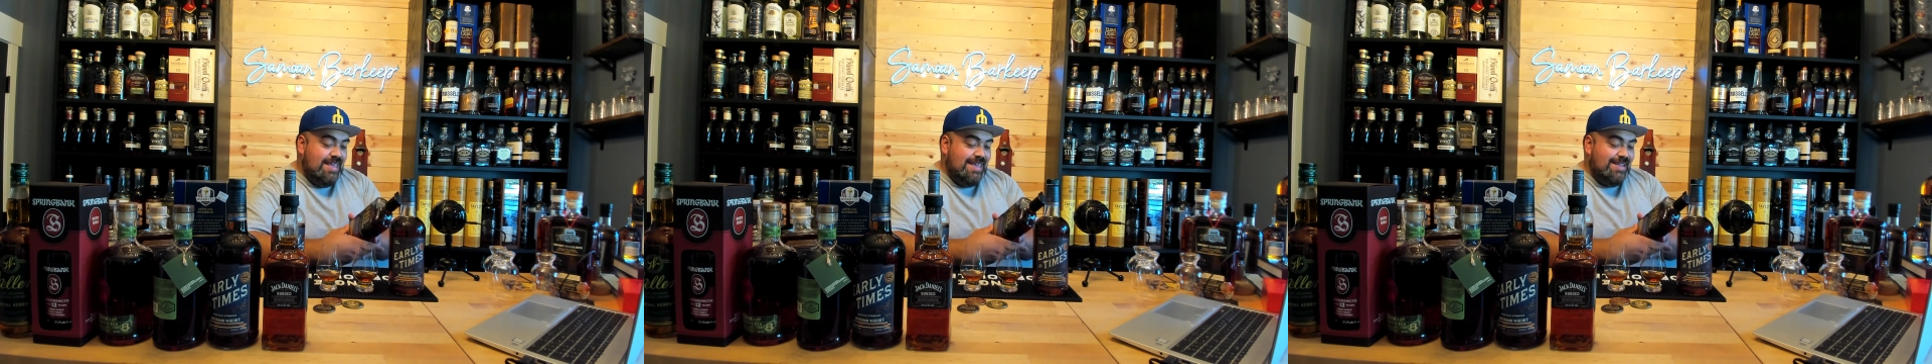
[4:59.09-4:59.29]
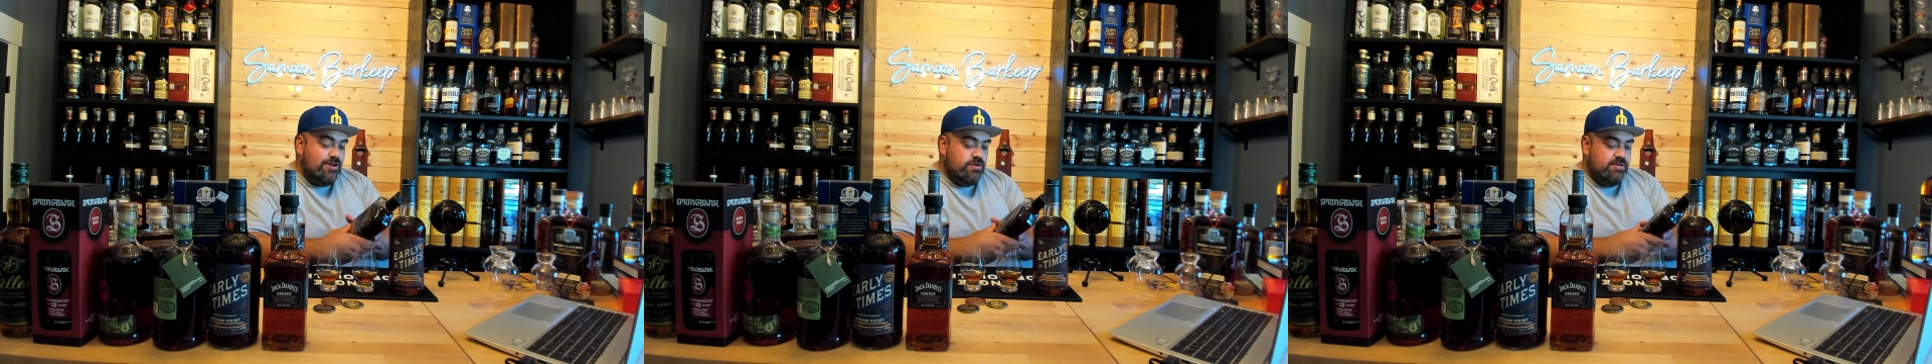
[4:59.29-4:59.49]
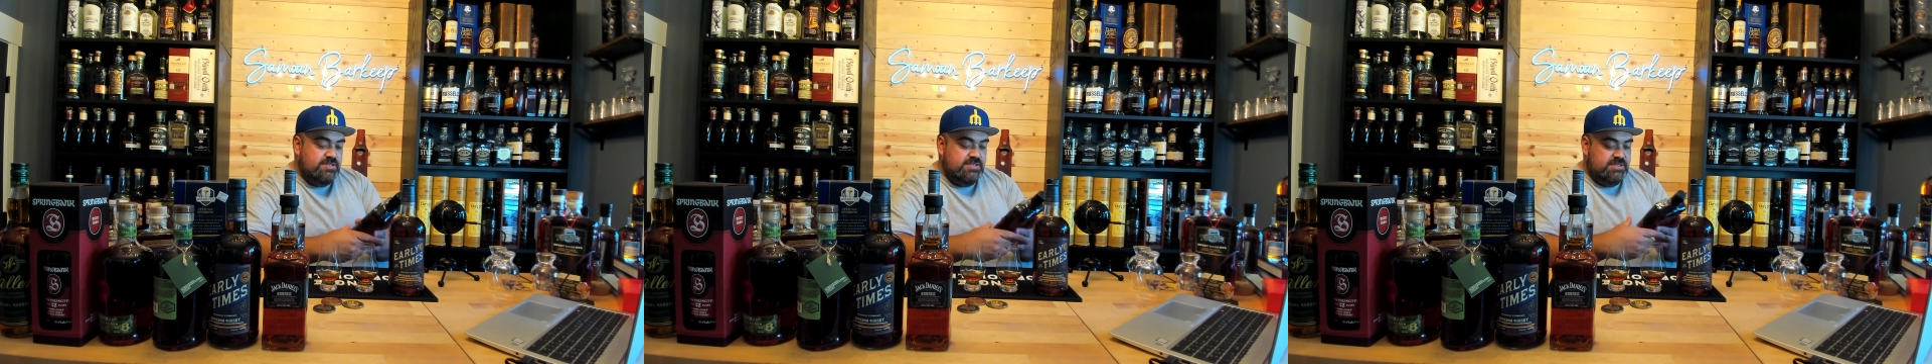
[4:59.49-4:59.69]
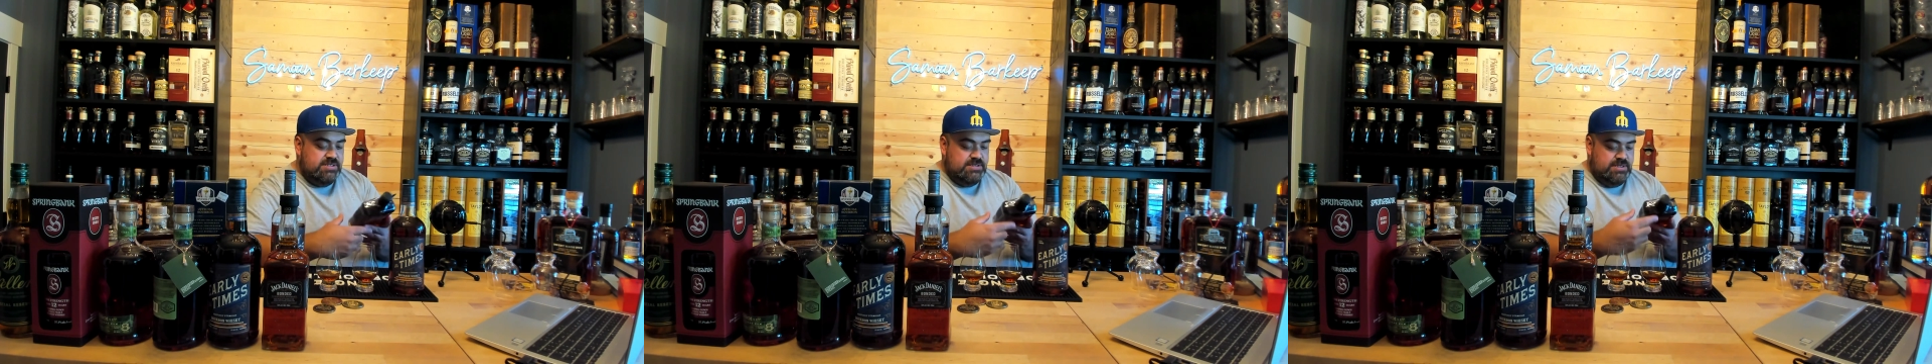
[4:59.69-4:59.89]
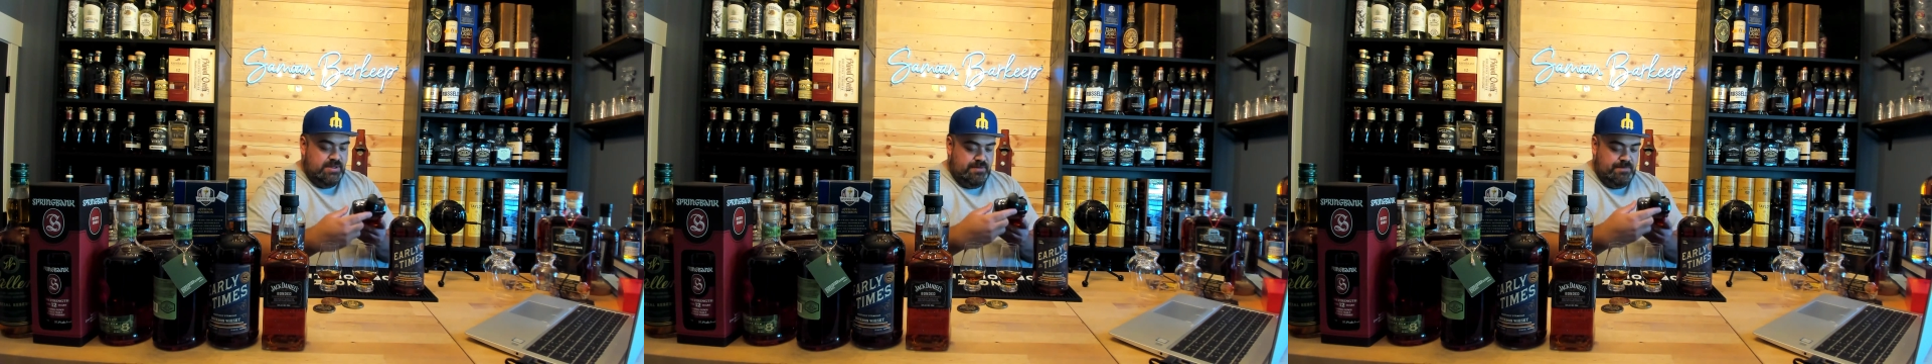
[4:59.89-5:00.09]

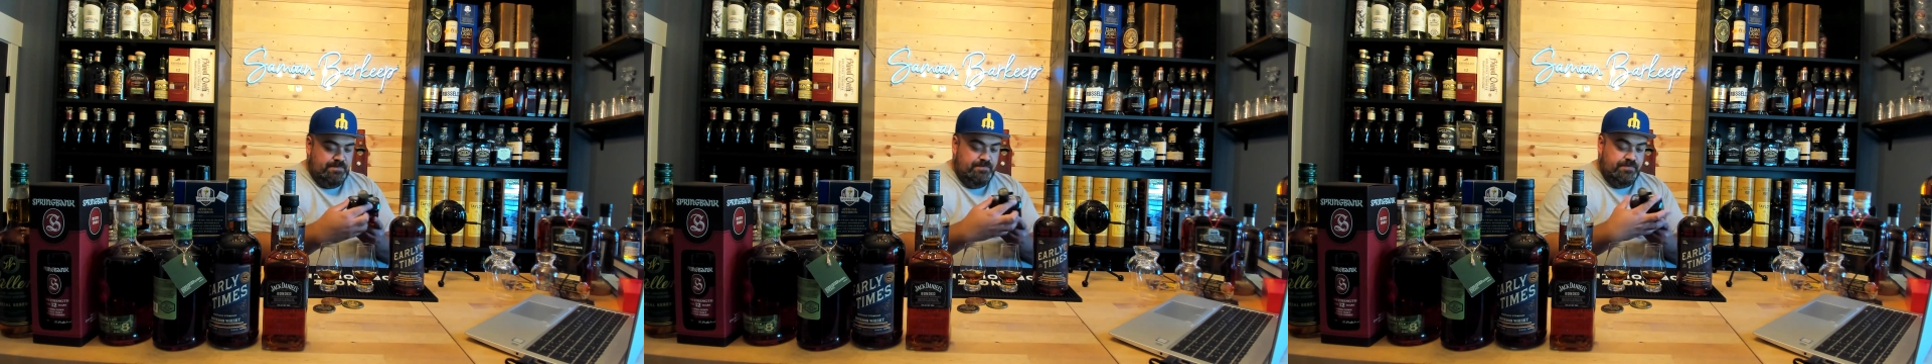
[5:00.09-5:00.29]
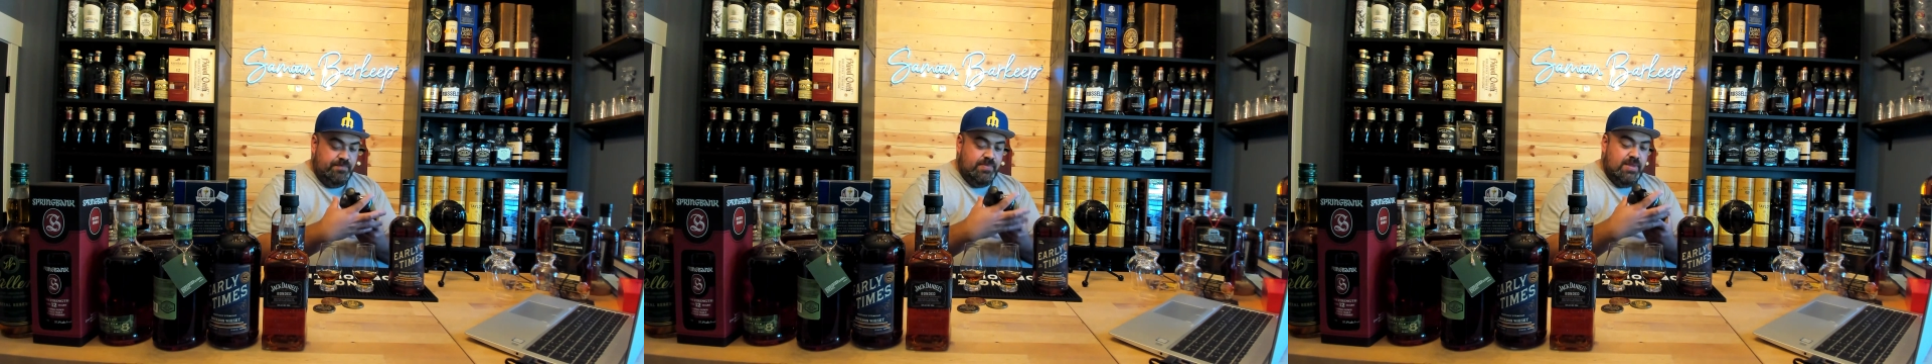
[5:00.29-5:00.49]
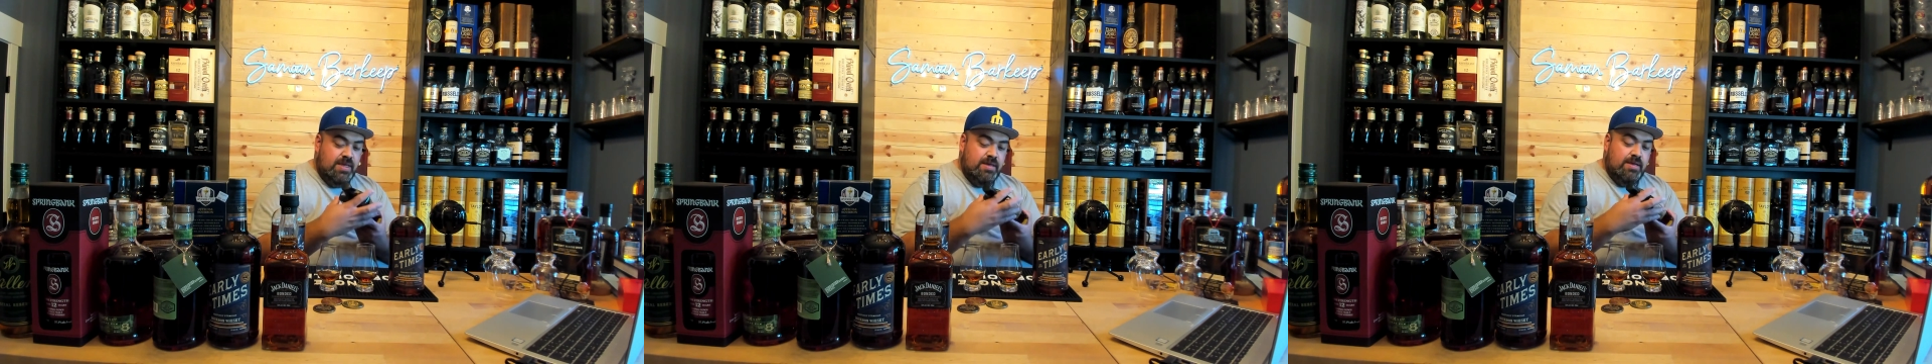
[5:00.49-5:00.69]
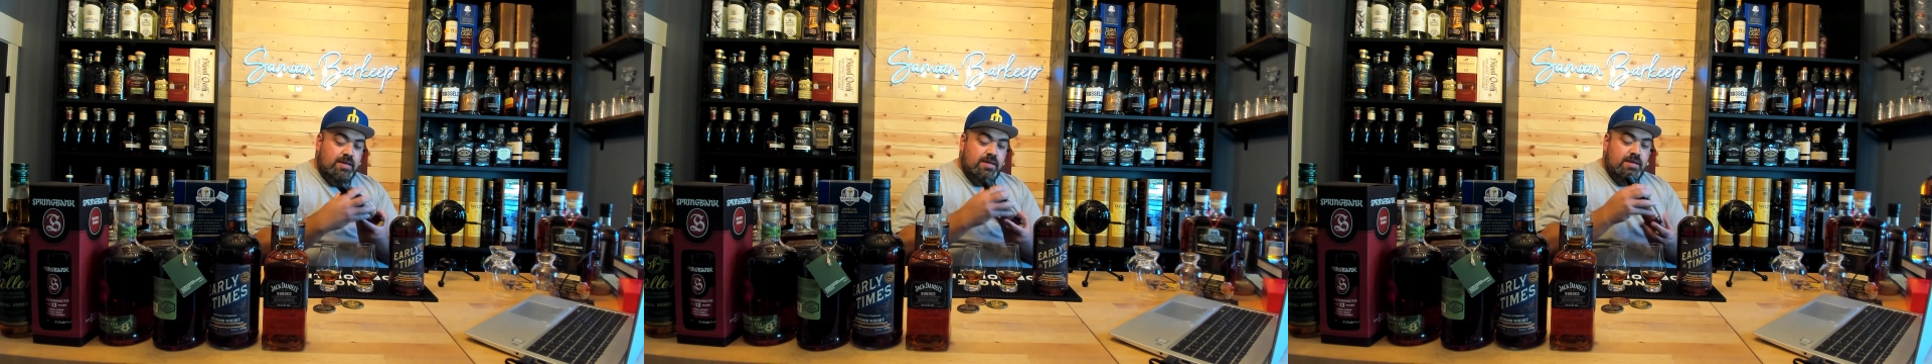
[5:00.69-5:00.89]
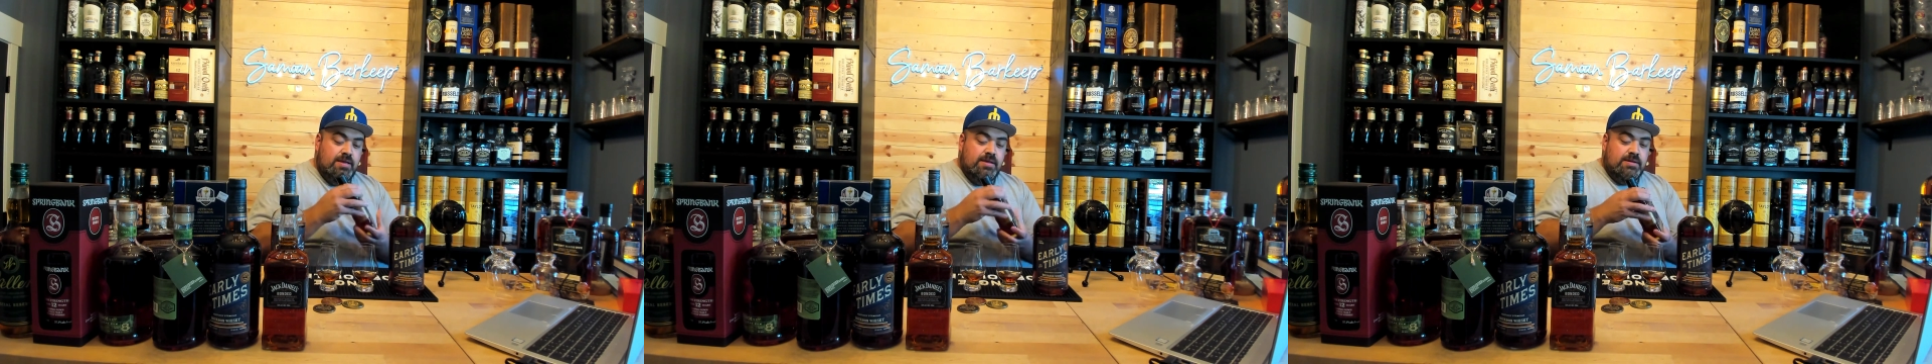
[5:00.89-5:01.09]
years.
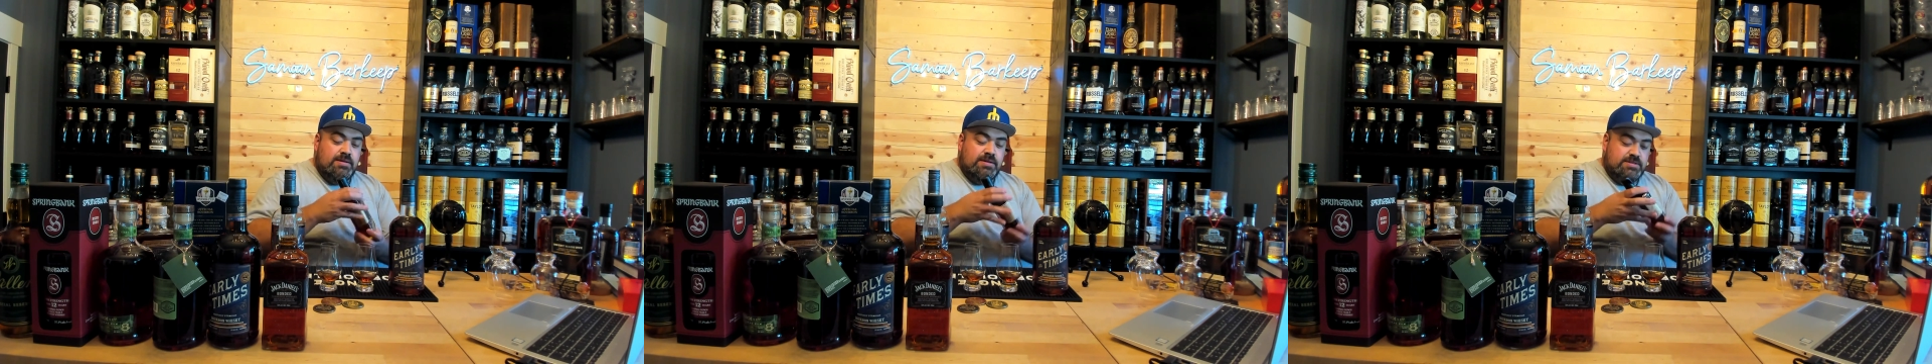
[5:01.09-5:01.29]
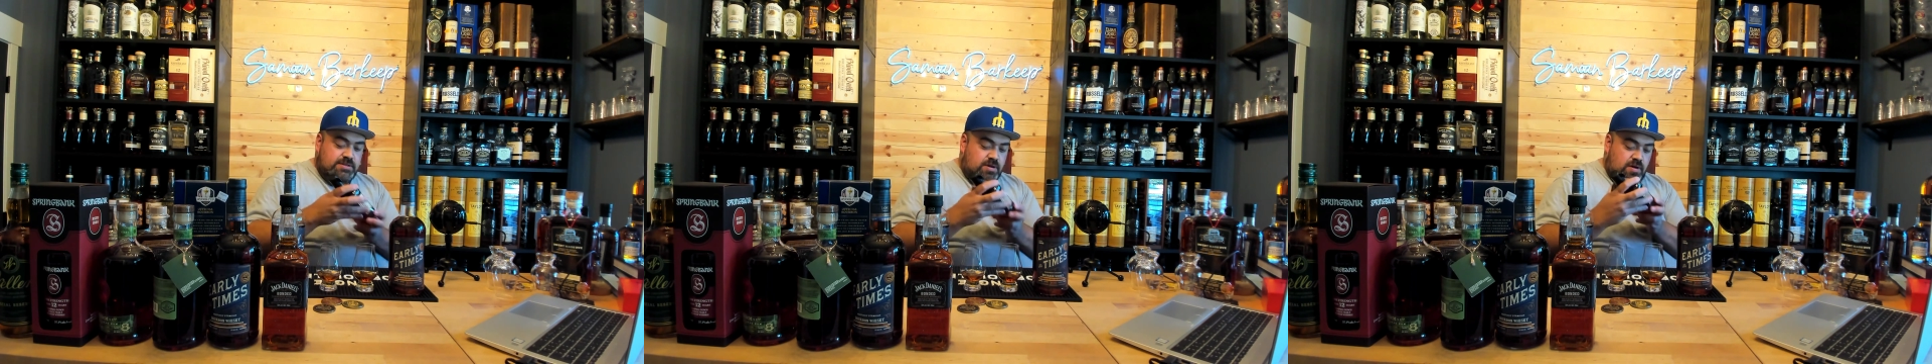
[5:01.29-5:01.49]
So,